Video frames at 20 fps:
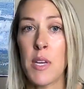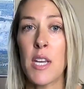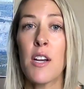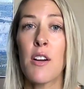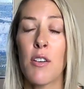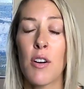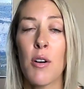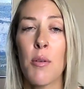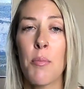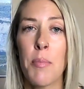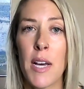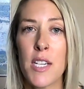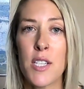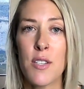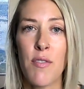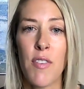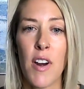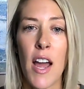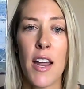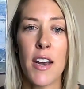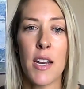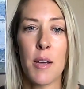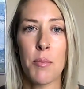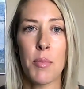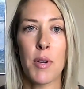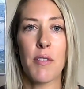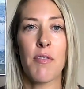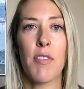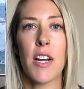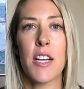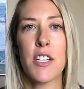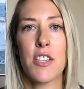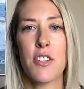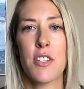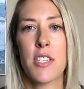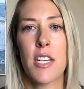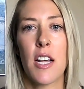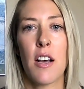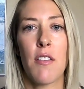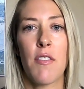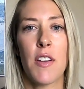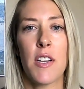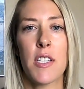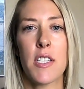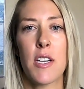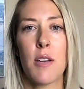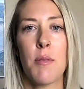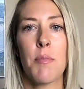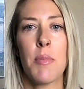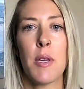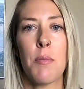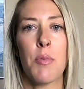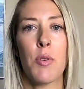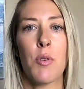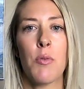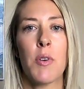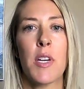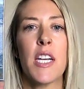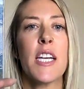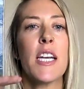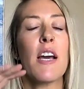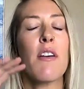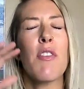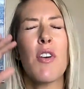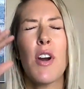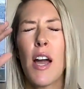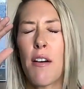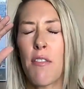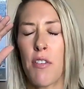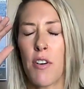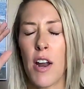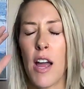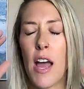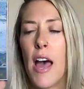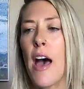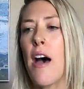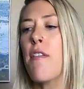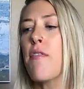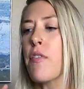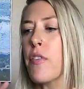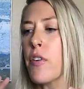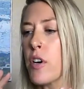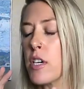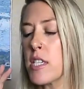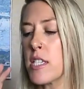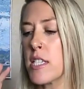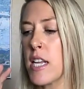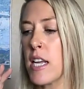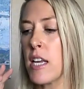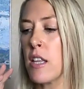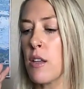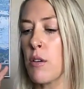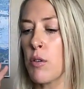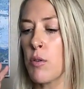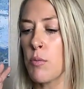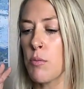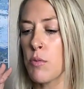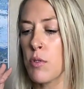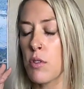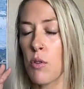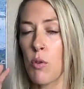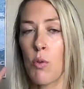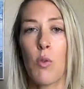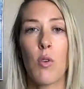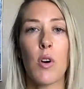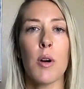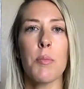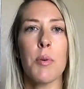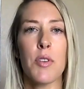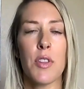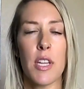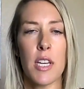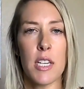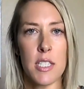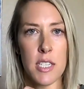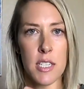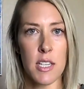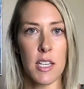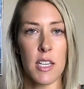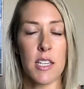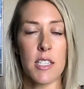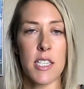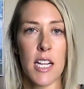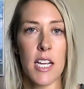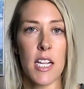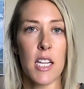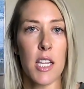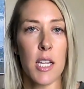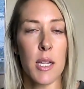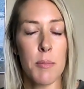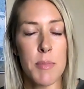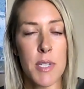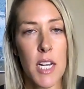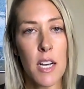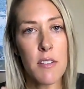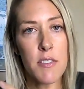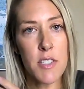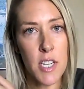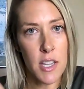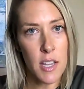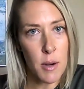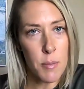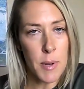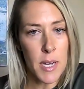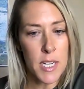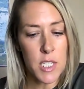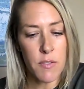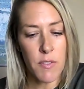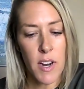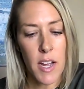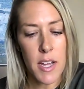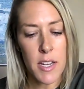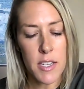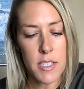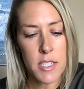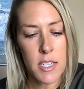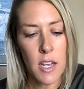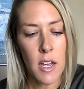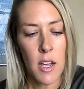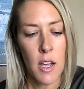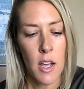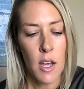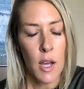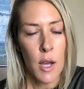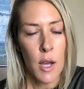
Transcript: be your own best friend and befriend yourself. And some people would never, ever, ever say the, the horrible things that they say to themselves to their best friends.